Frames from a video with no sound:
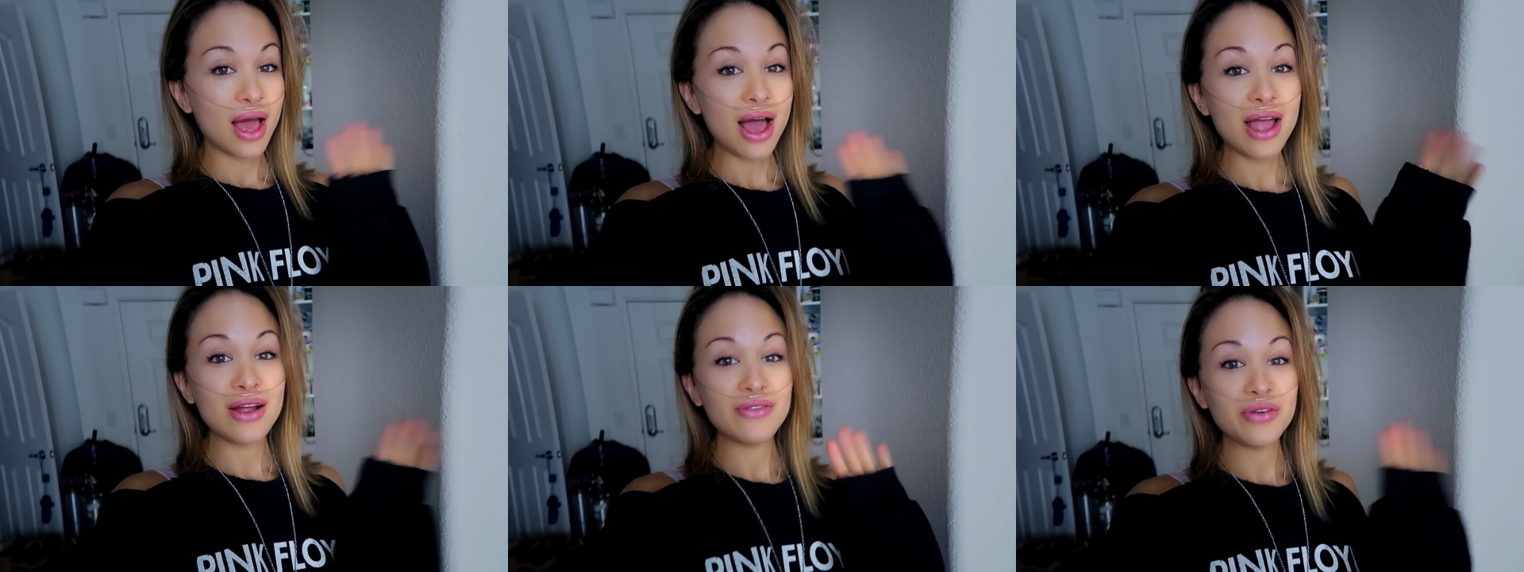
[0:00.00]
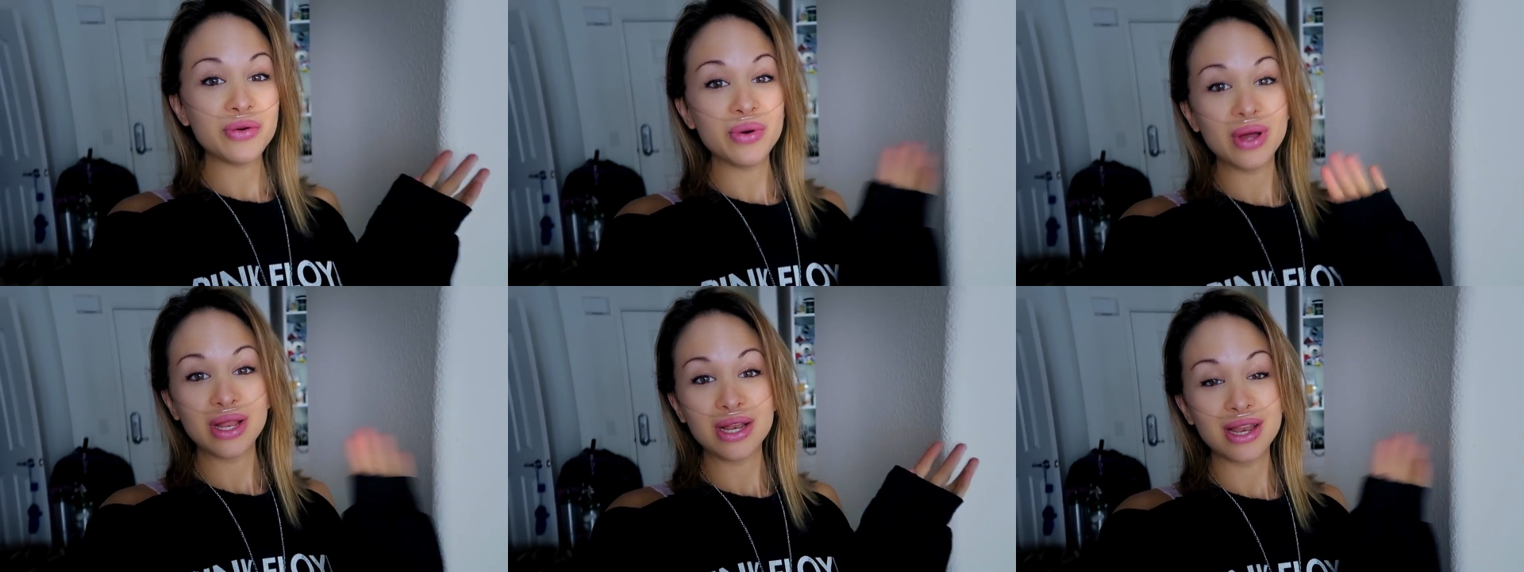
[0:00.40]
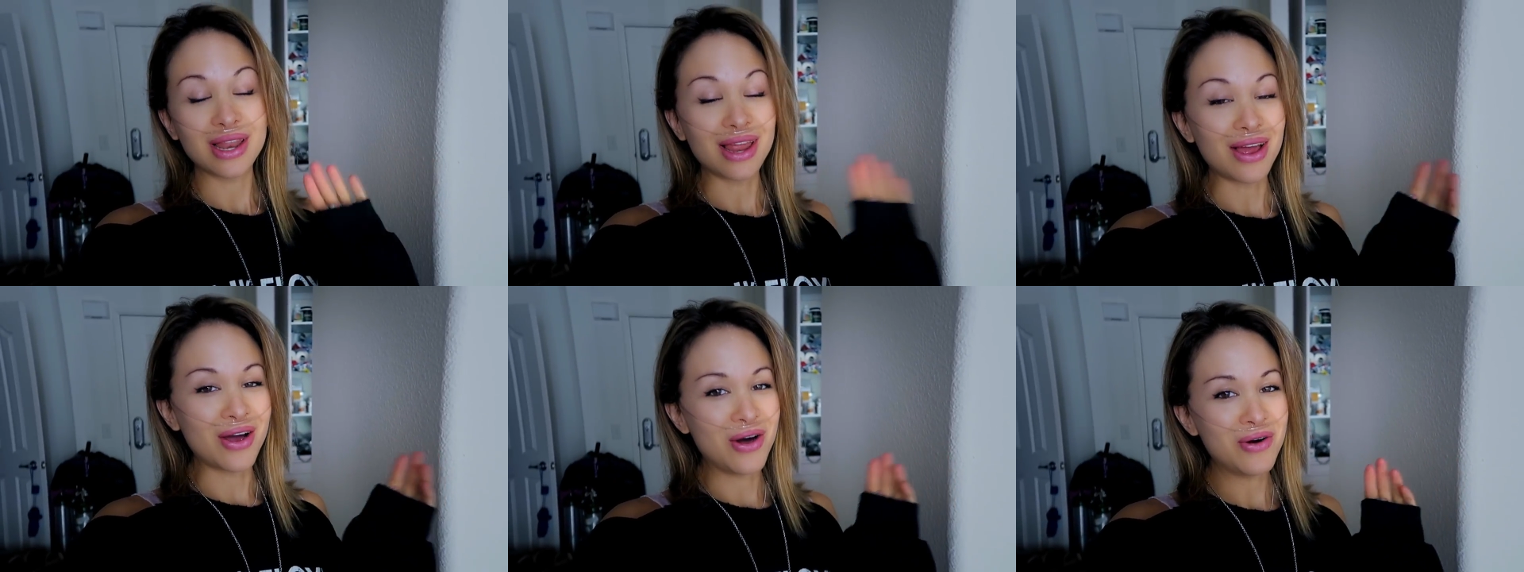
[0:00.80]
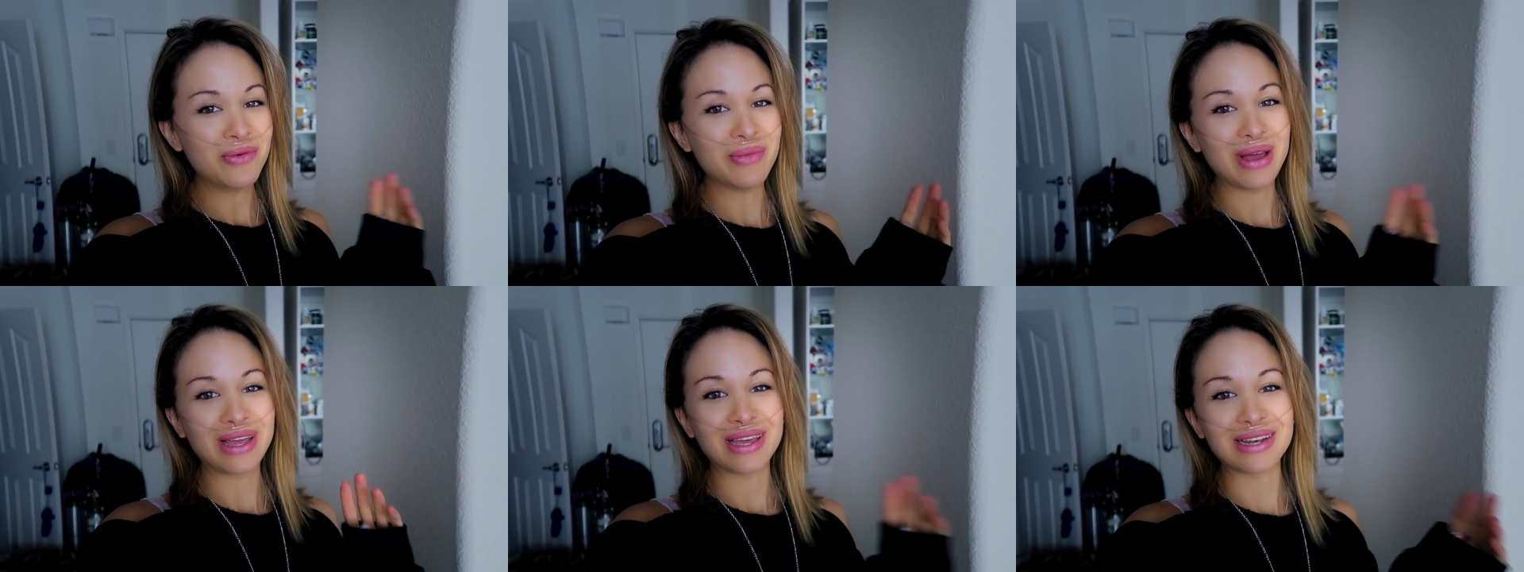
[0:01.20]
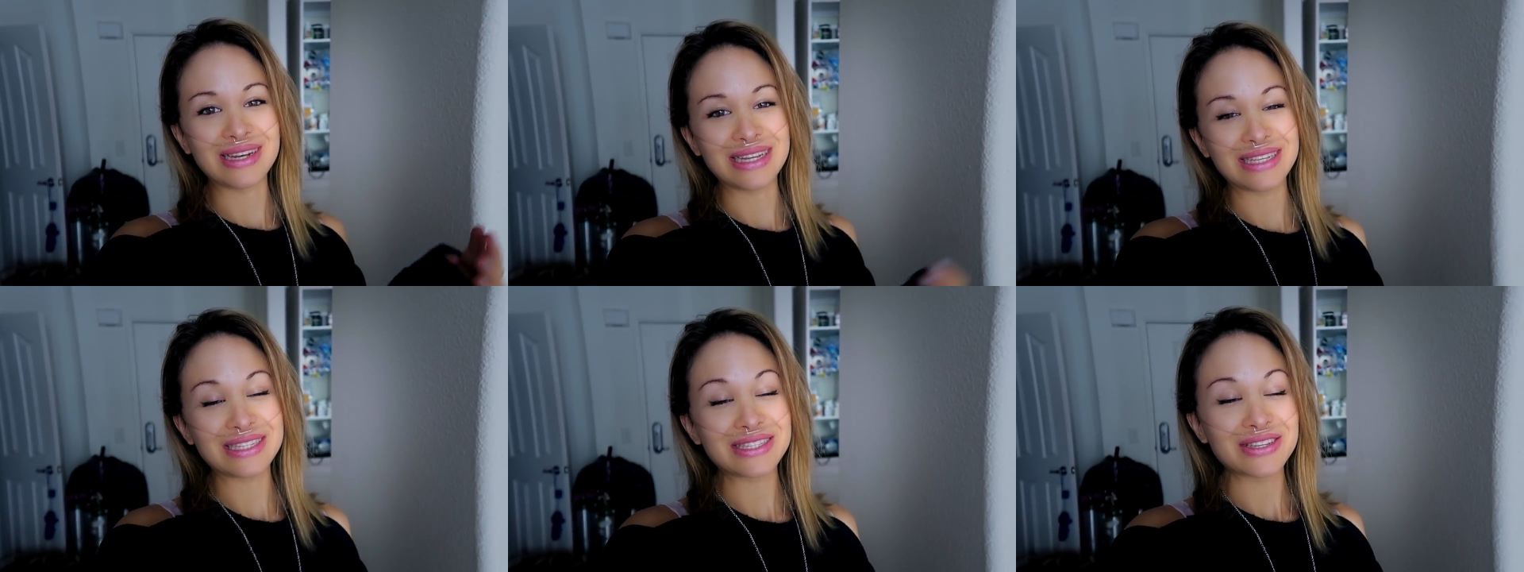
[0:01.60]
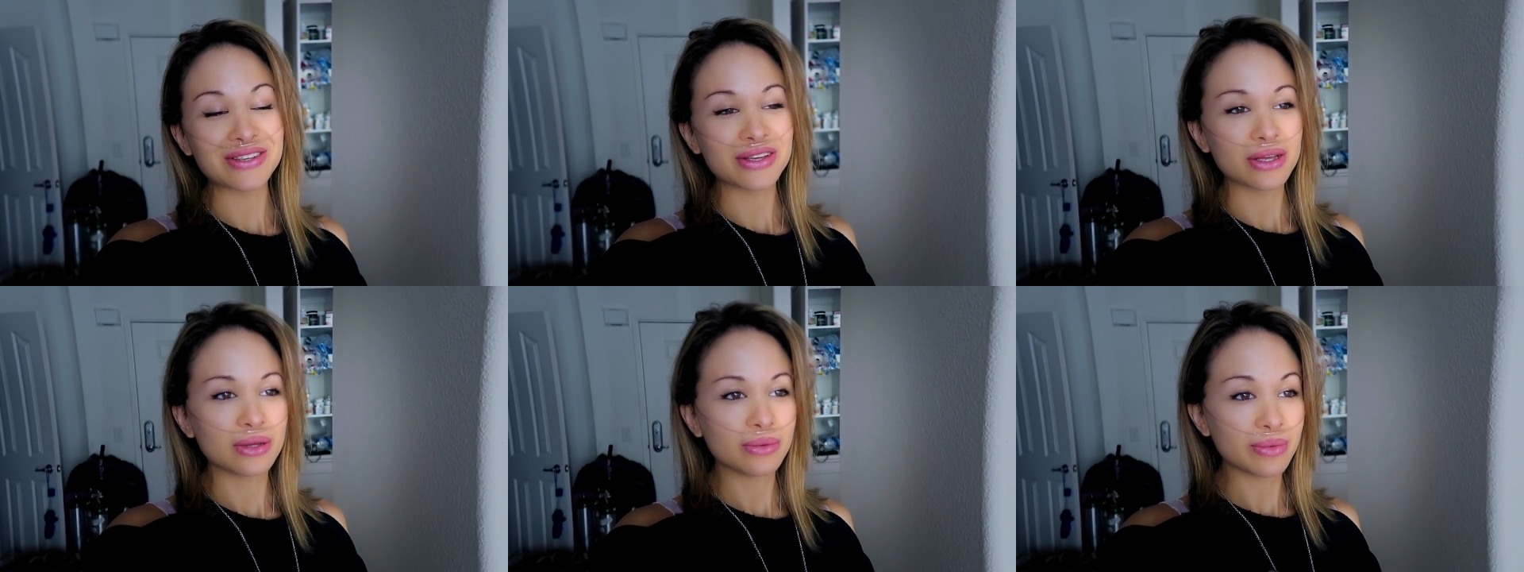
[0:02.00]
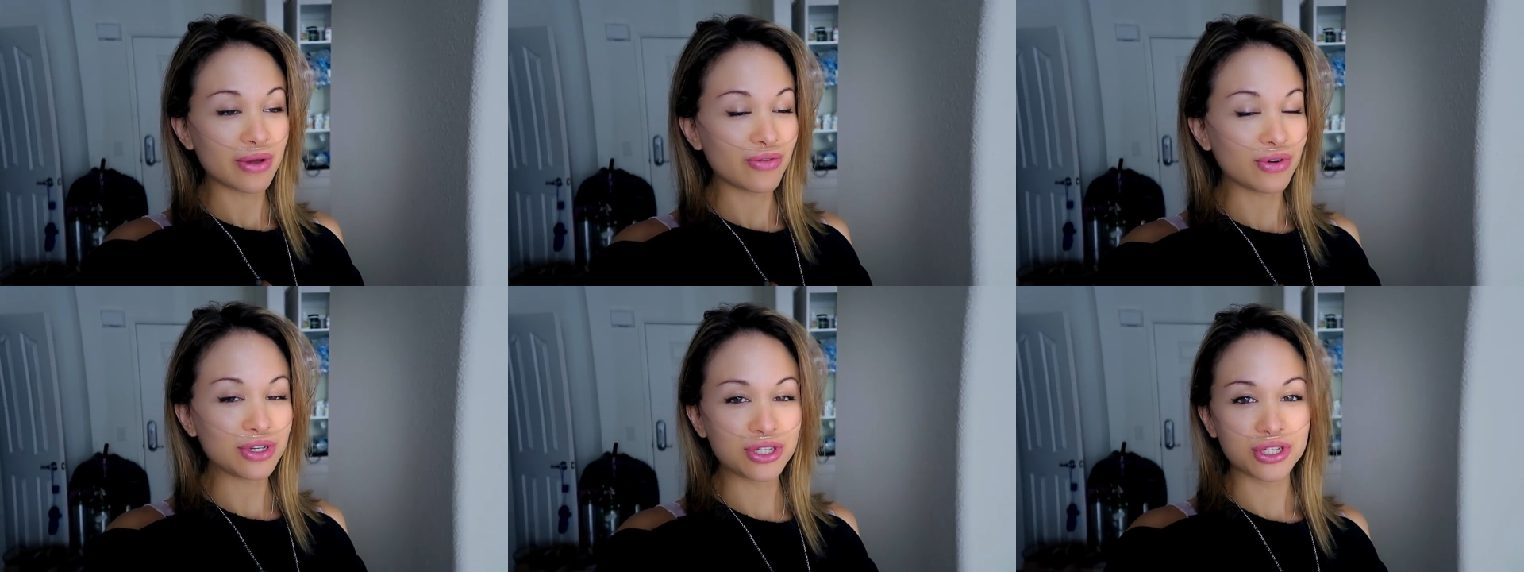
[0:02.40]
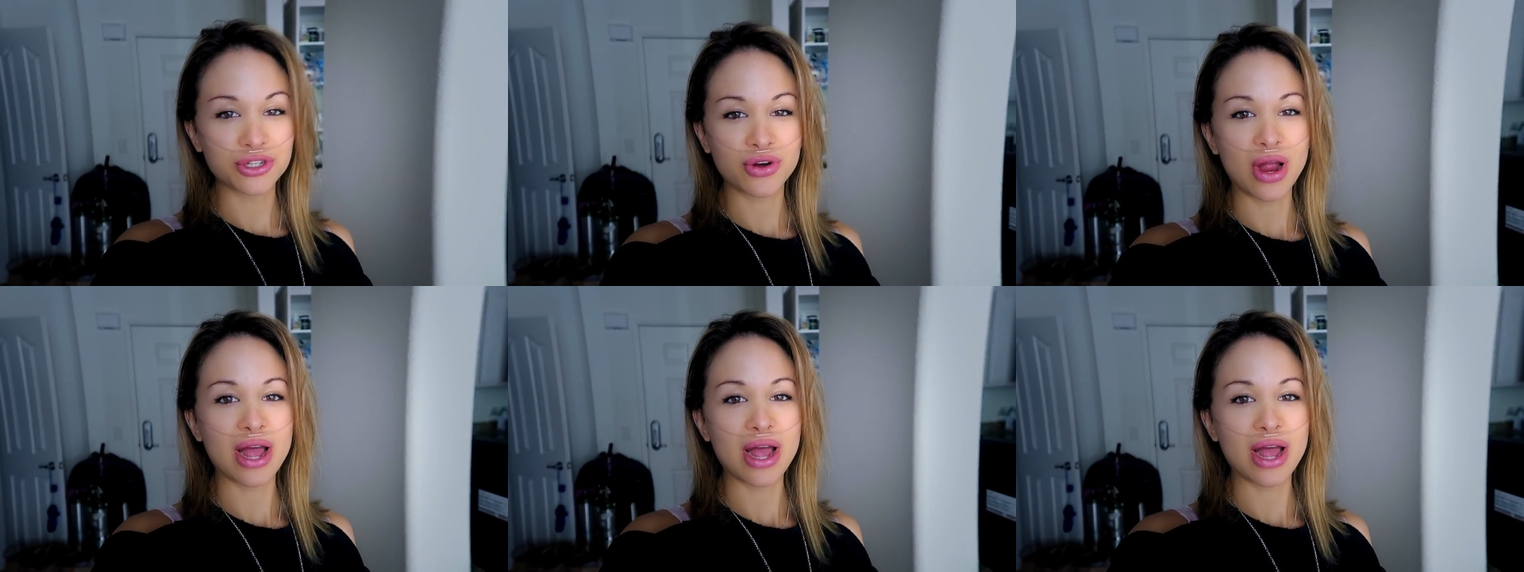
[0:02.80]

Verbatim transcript: Hi everyone. Oh my goodness, my voice just